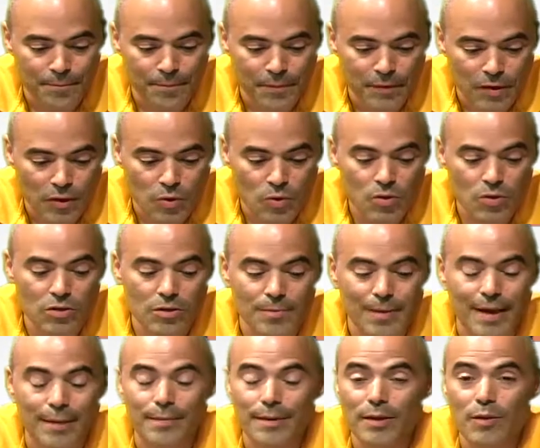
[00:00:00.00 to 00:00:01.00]
Google
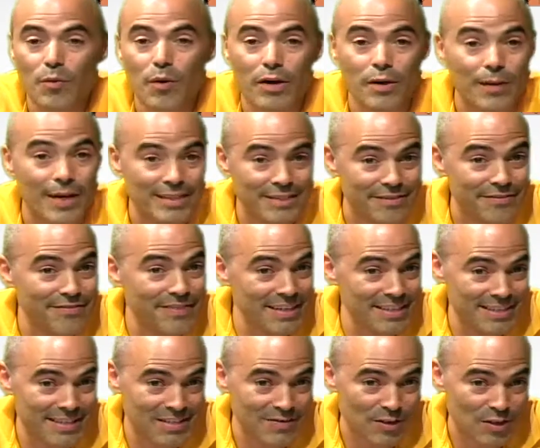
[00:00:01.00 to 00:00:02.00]
may be the one who has to
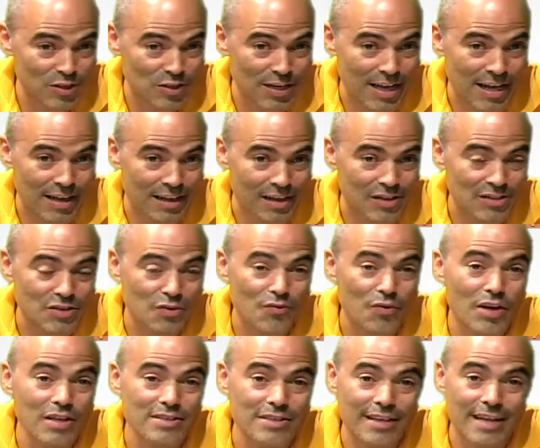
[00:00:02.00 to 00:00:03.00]
fix this functionality because it
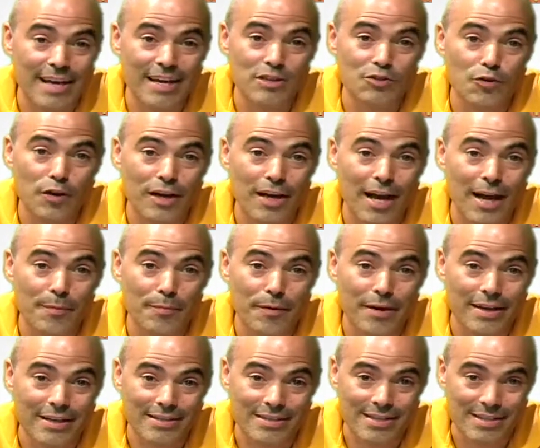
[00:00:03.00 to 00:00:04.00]
runs the Android
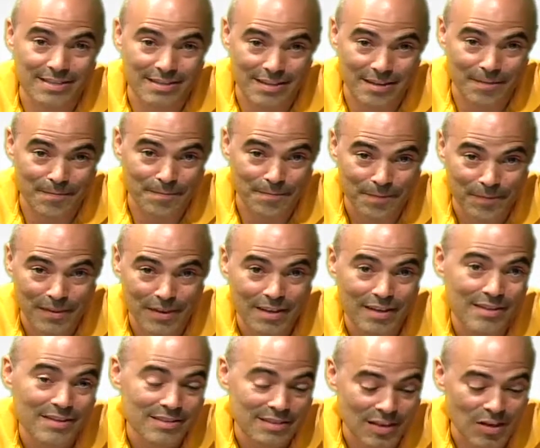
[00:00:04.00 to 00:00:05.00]
operating system.
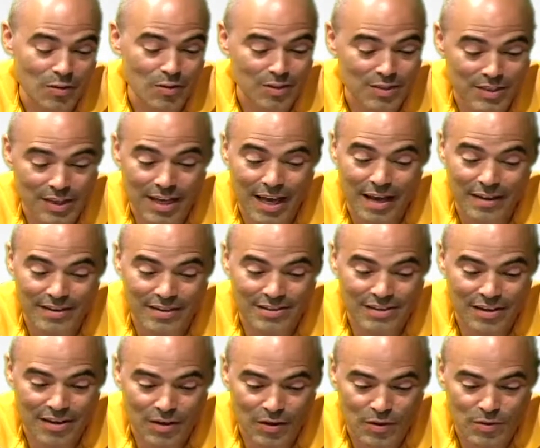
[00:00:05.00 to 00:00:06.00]
So we'll see how this
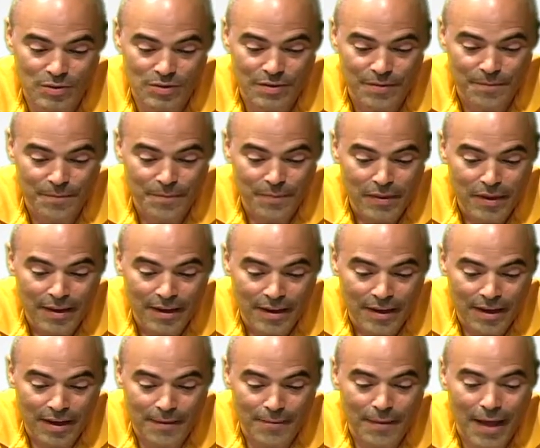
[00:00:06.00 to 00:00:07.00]
goes.
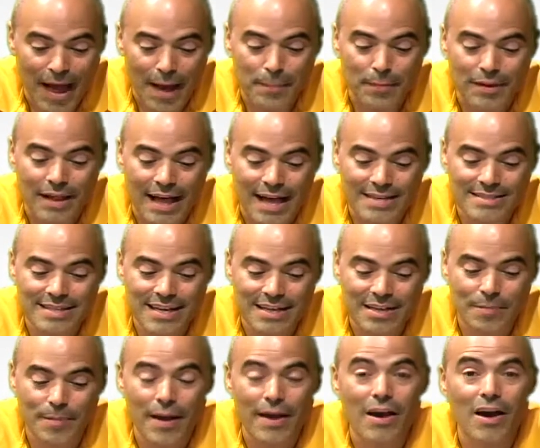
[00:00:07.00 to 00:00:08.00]
Apple has had
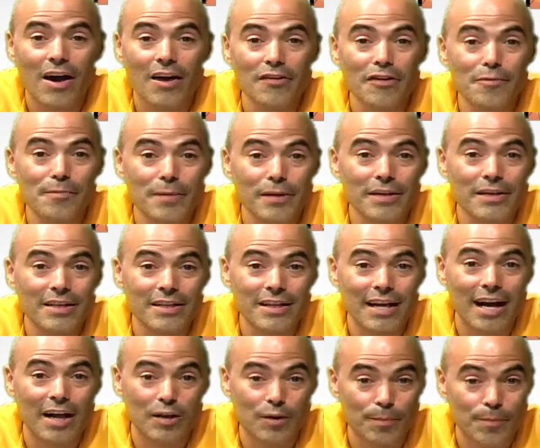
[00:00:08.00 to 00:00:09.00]
to pay a $100 million
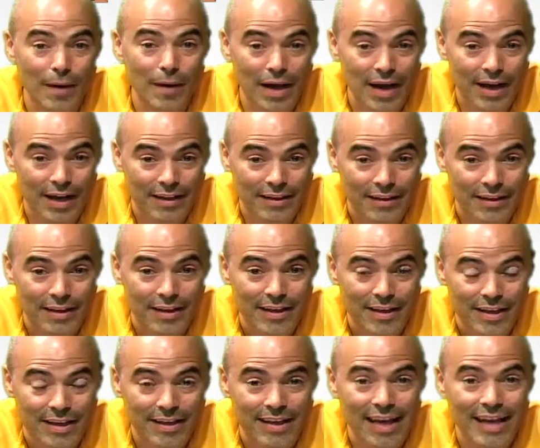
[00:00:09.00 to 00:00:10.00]
bond
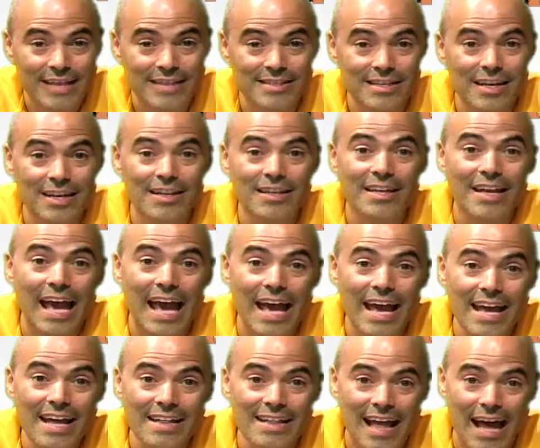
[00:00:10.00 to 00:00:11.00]
in case, in the
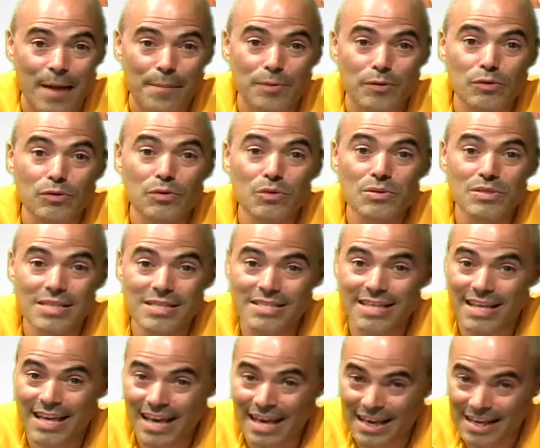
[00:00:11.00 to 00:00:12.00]
end, Apple loses the
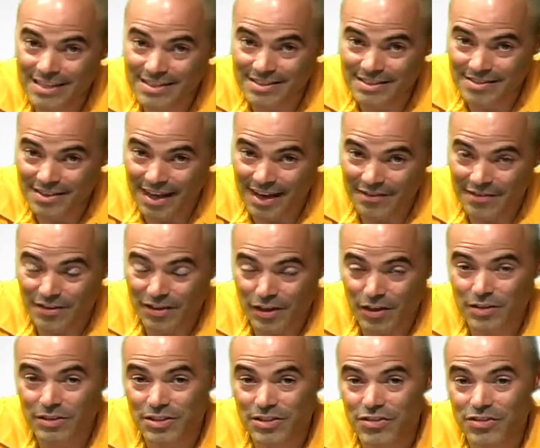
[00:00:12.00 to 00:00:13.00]
case after it
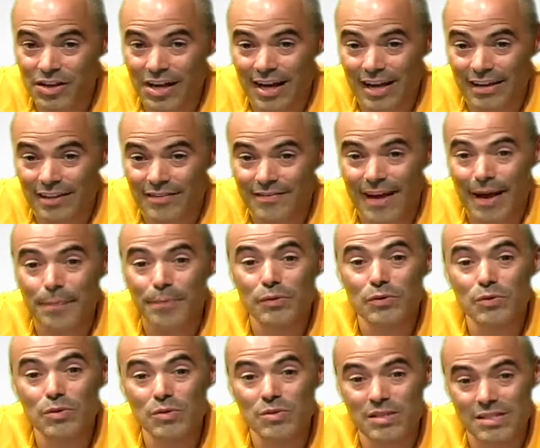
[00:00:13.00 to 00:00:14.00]
goes to trial. If Apple
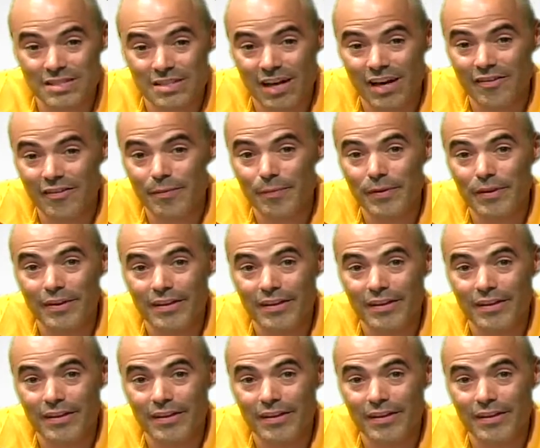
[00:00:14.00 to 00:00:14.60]
loses, the $100 million